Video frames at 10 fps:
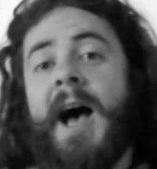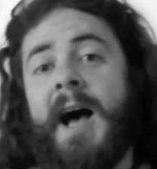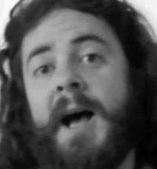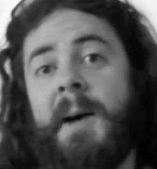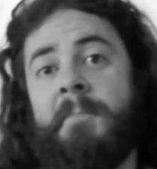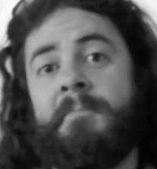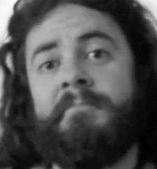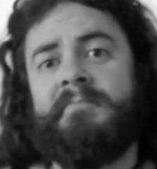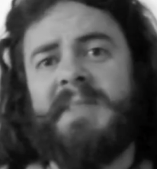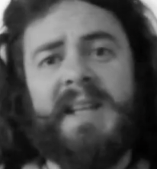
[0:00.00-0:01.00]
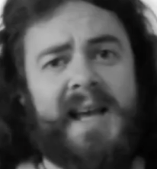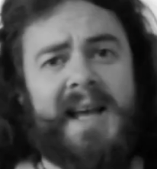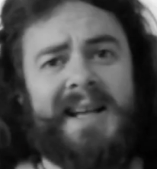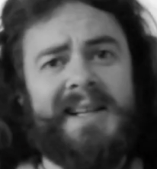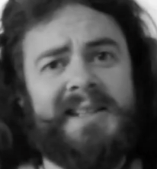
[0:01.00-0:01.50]
Um,
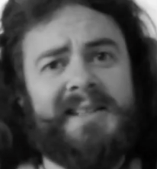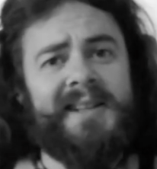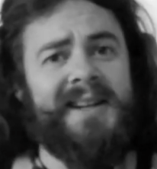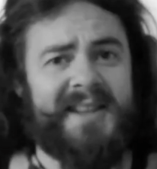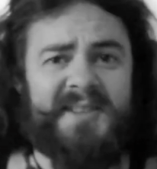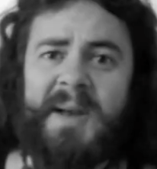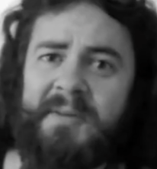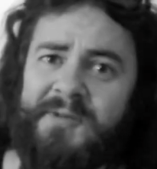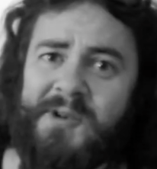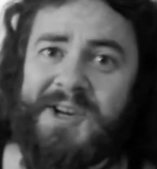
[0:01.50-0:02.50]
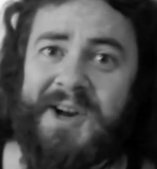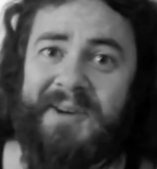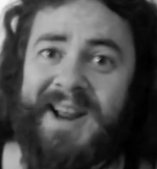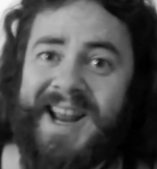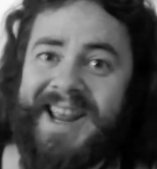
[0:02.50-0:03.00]
yeah, it's a bit unfortunate
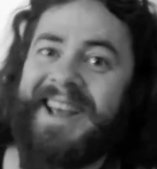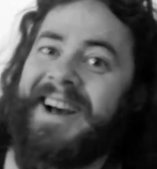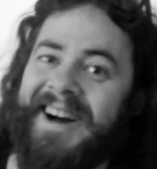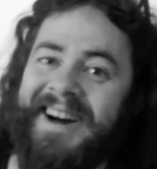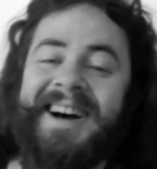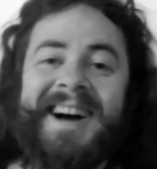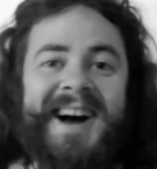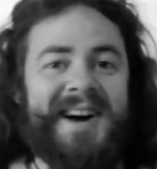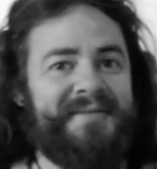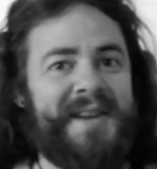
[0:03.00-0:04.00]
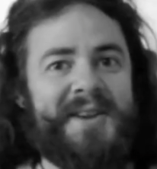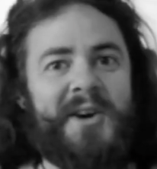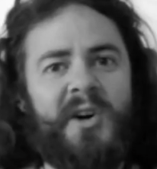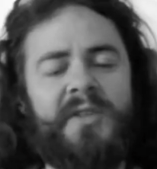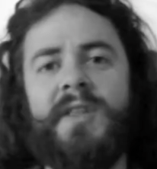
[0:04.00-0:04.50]
really.
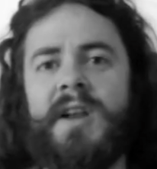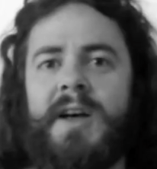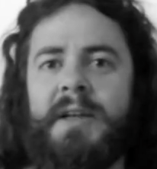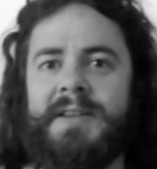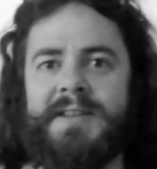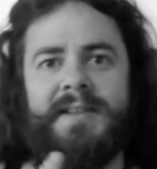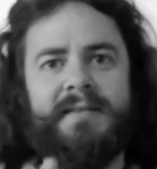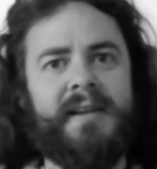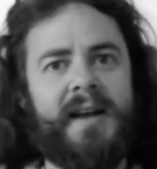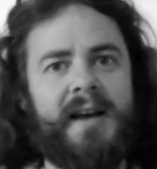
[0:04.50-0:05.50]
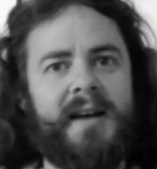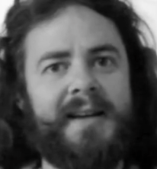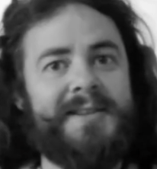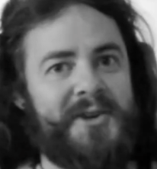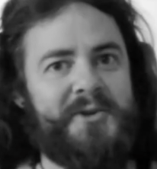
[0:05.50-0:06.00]
VidCon, the last
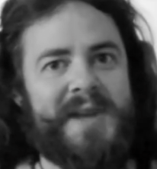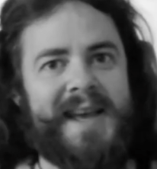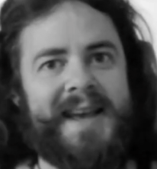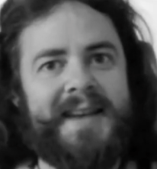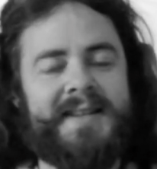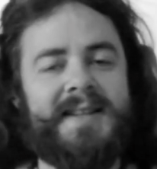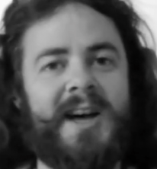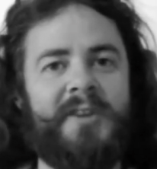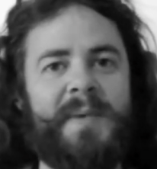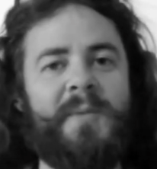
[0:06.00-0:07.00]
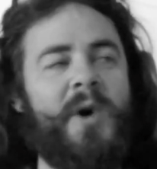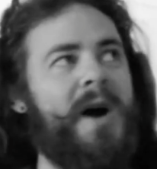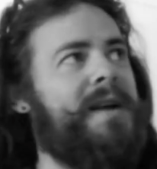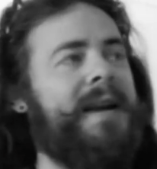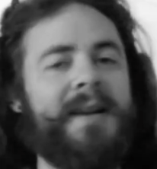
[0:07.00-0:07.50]
uh, two years I've been
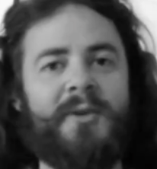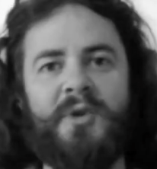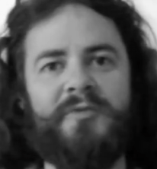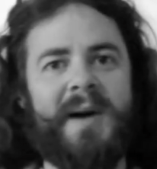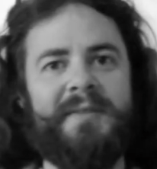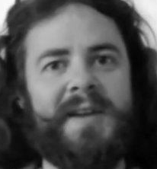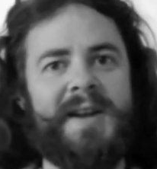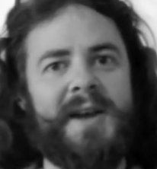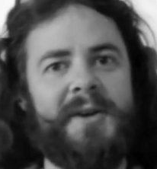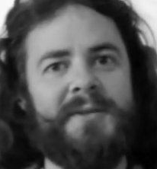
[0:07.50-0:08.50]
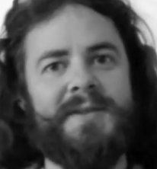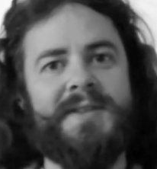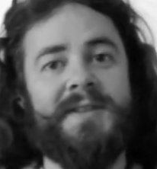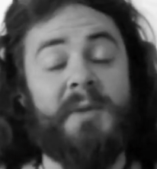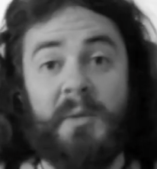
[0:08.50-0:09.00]
wording all of my
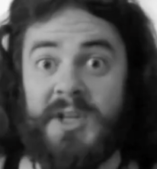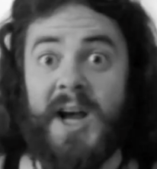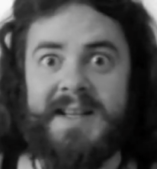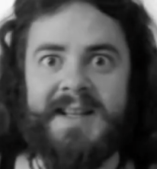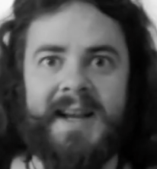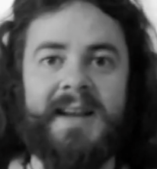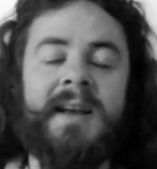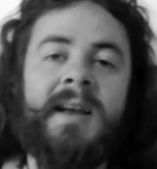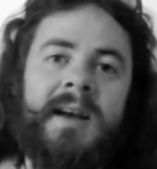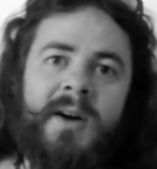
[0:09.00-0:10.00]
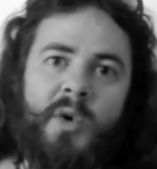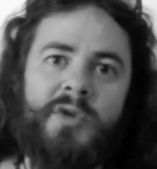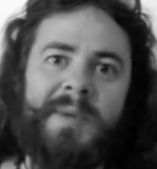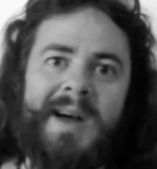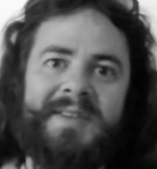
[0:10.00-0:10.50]
videos, or titling
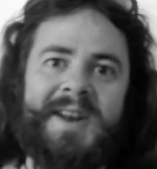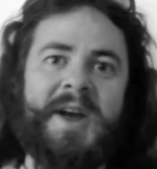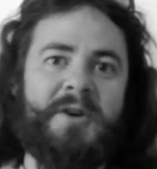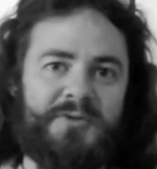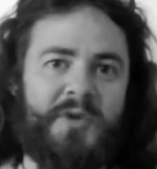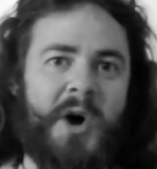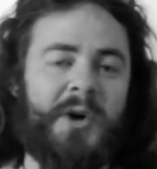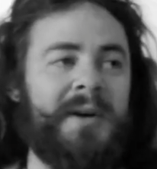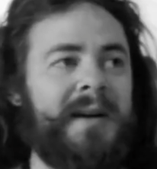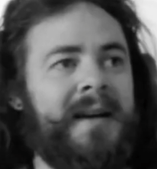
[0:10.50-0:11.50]
all of my videos wrong.